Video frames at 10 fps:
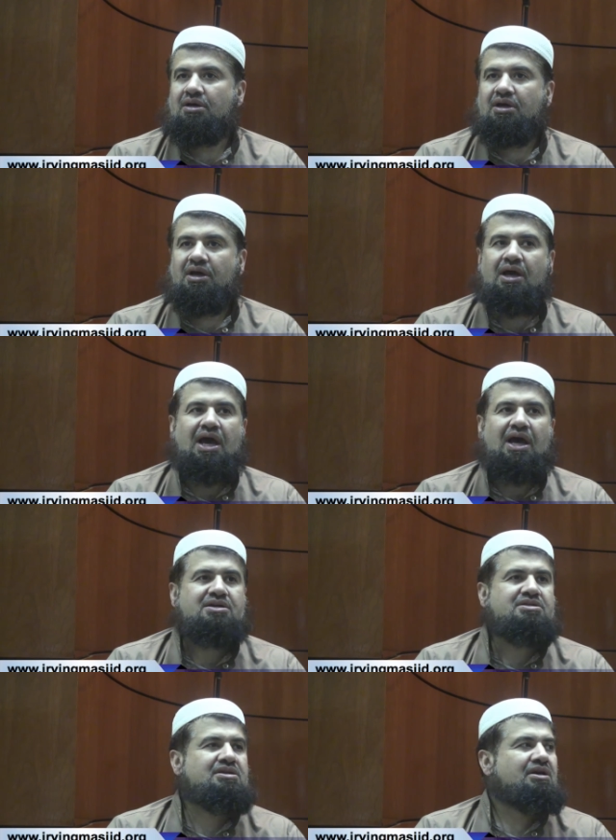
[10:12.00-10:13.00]
uh,
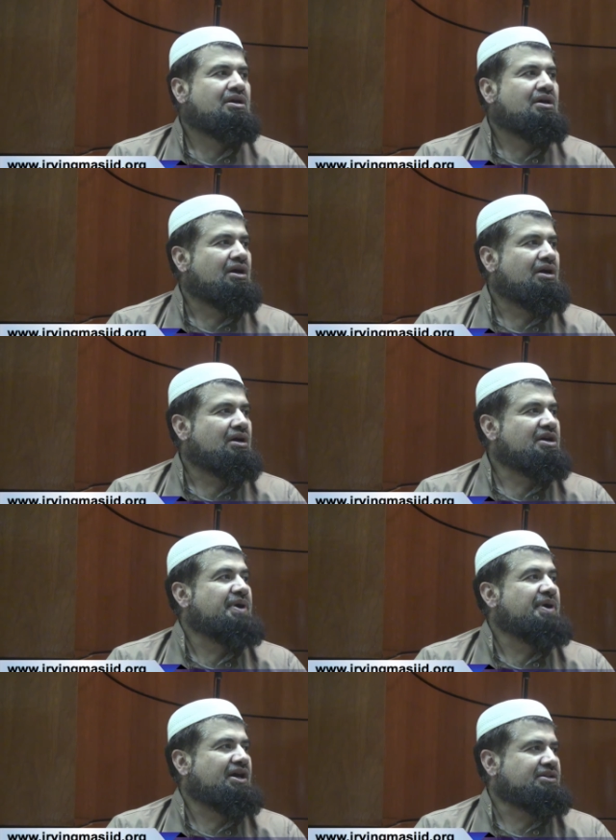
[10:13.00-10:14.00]
as uh,
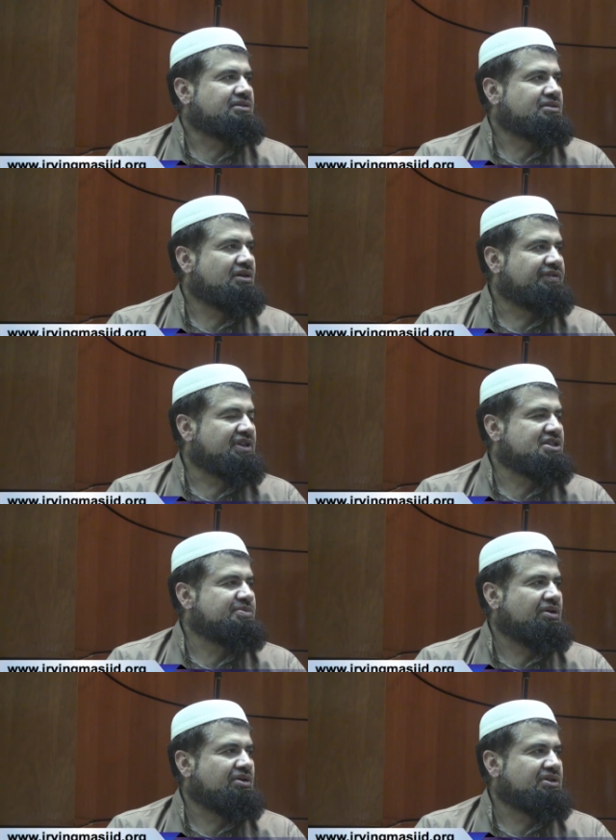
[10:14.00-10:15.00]
ibad of Allah
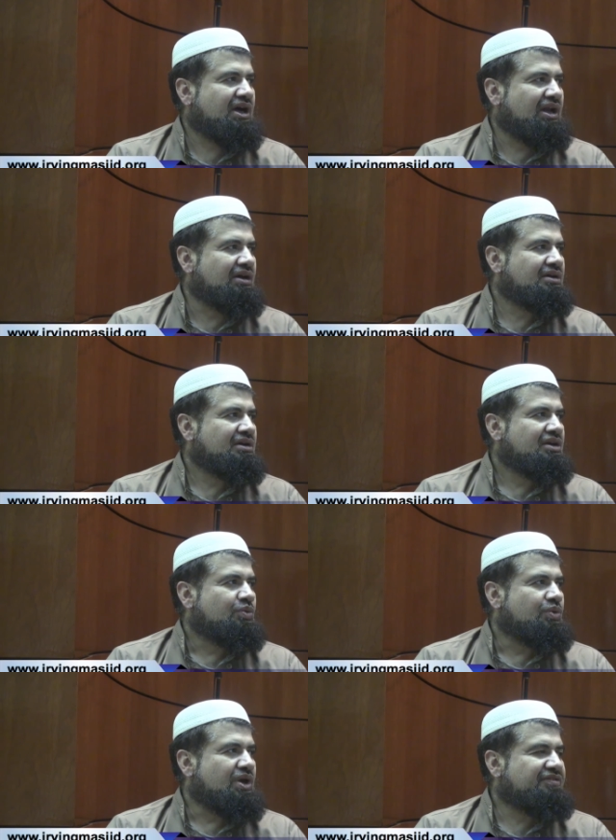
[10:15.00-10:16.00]
subhanahu wa ta'ala,
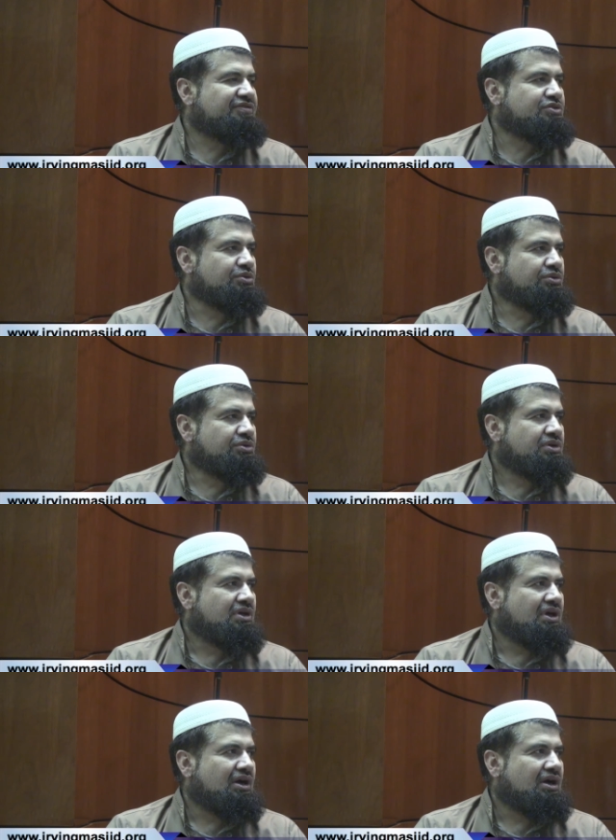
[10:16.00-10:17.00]
we have to
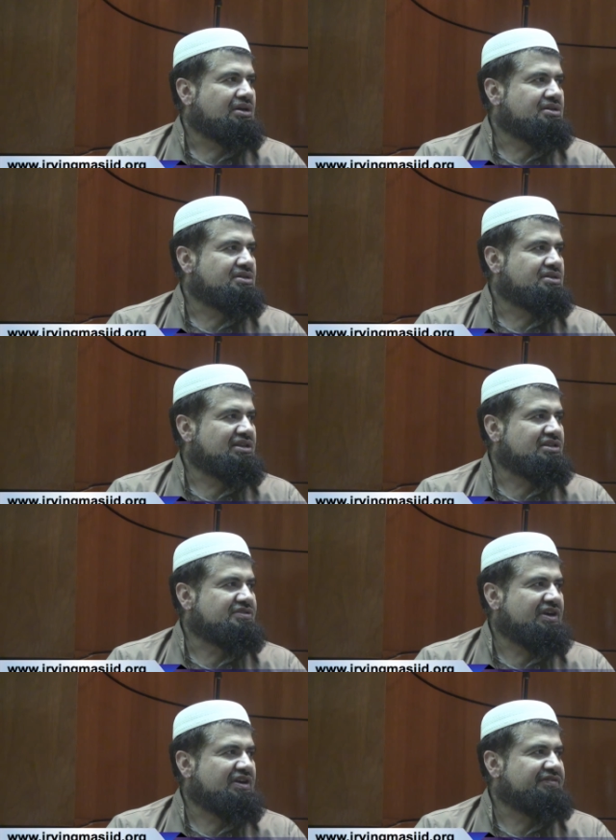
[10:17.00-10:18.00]
uh, understand this
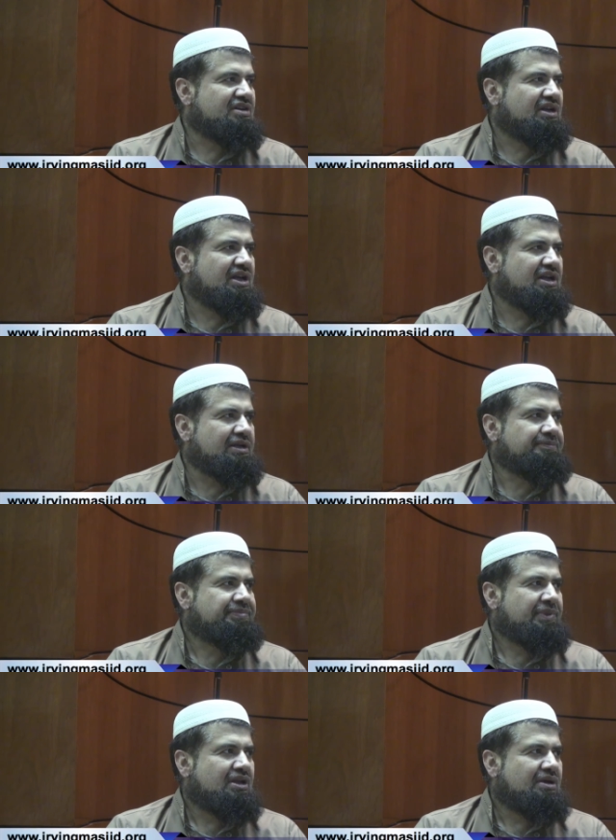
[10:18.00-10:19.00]
very, very clearly.
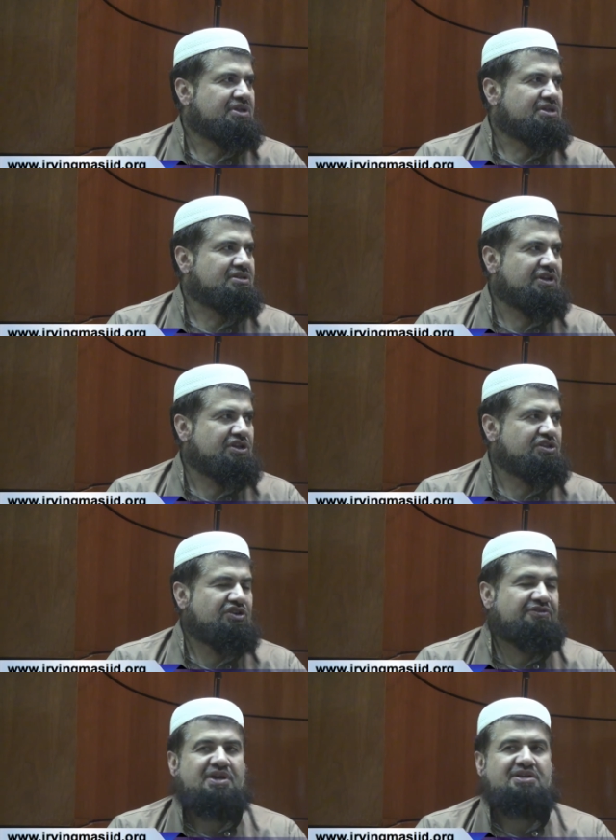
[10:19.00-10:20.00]
Let me just finish
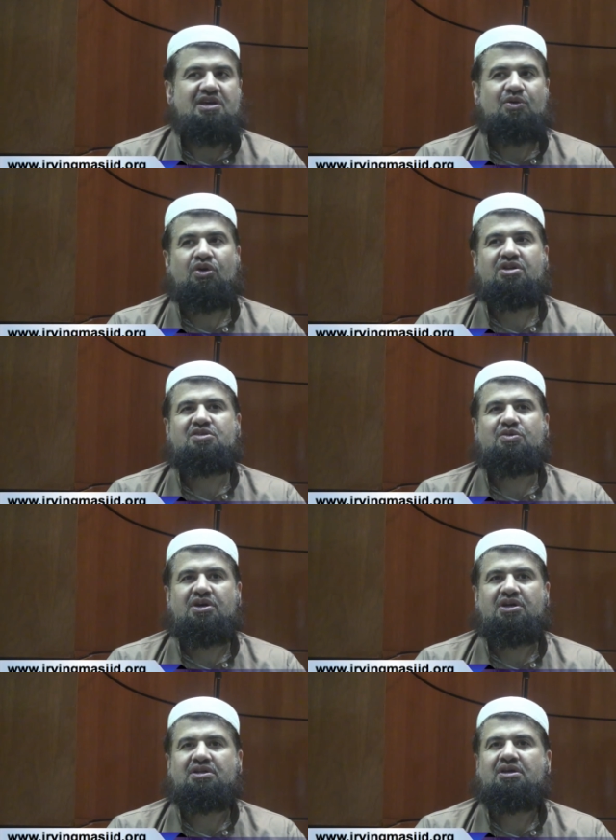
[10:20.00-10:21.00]
off by saying, what is the
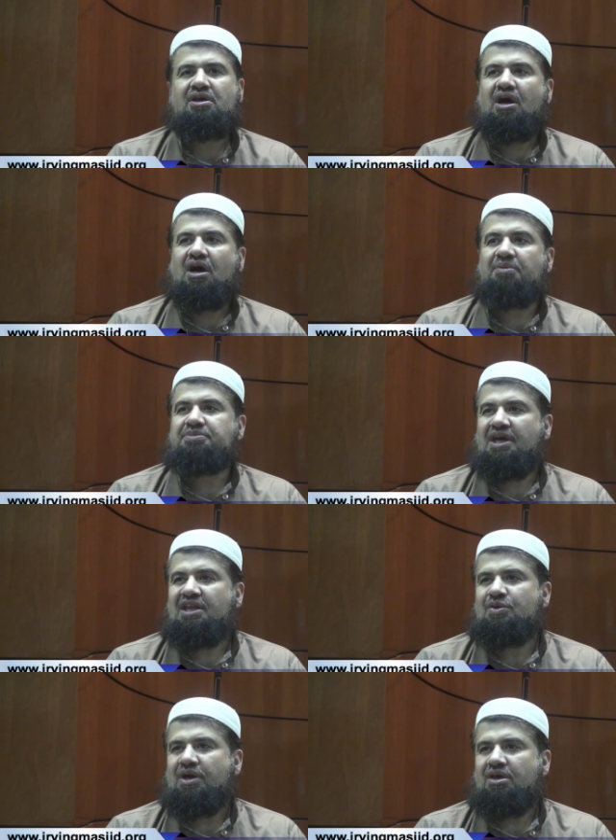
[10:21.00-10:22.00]
word abd
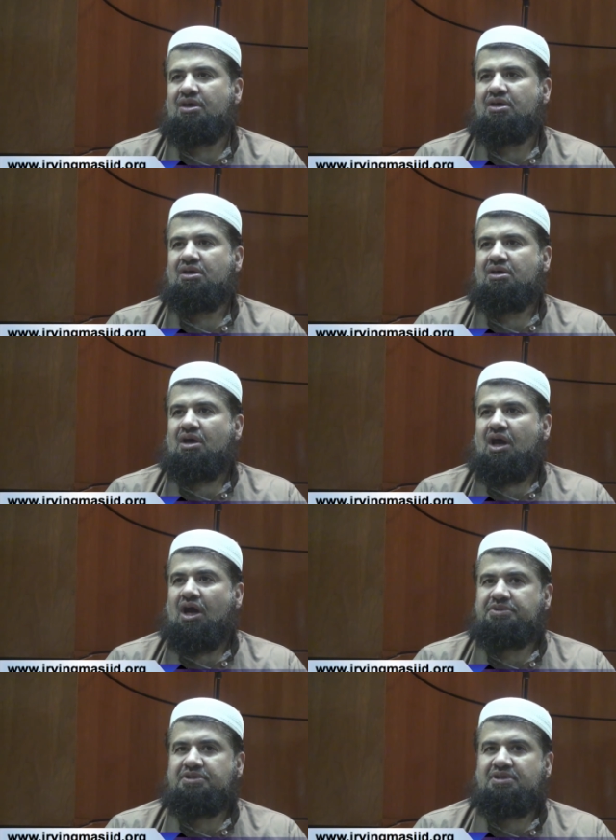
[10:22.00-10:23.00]
anyway?
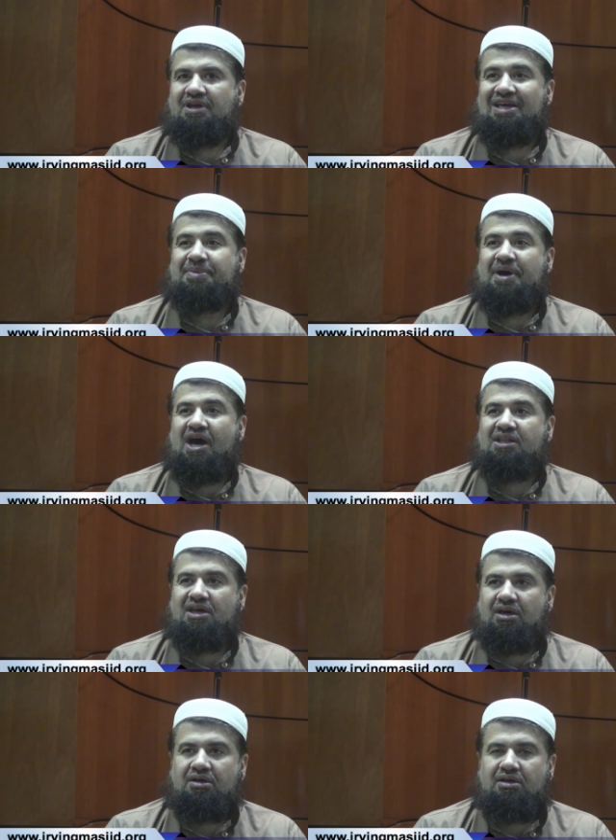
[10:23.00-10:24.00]
Abd,
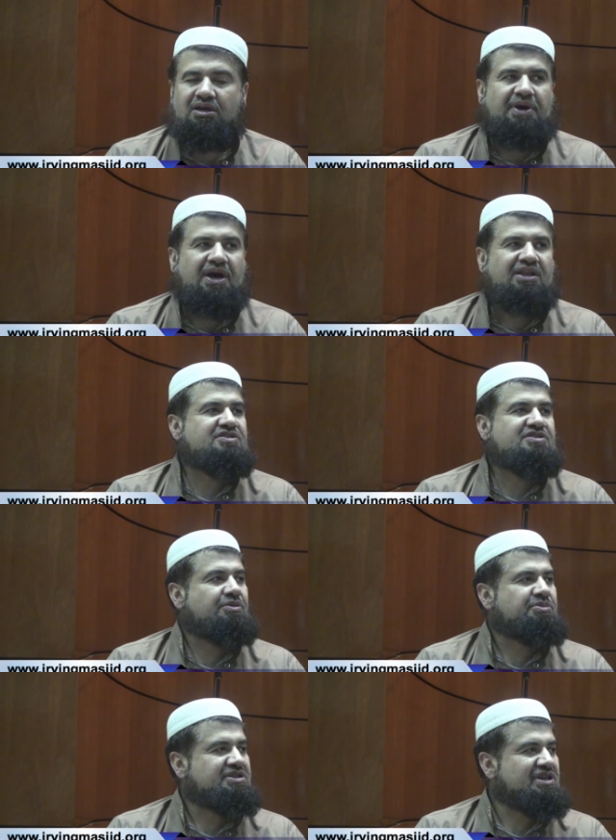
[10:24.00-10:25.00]
ibadah, ibadah is
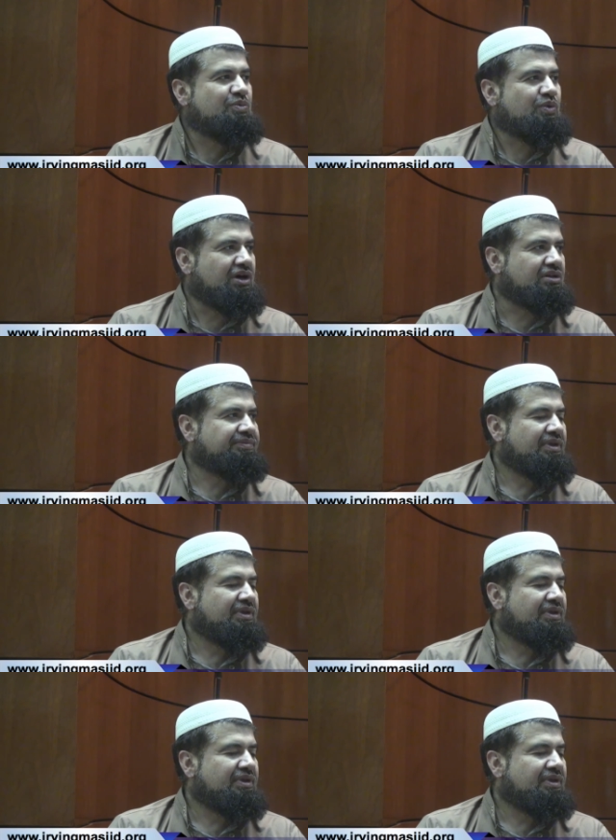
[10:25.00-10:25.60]
from the same word.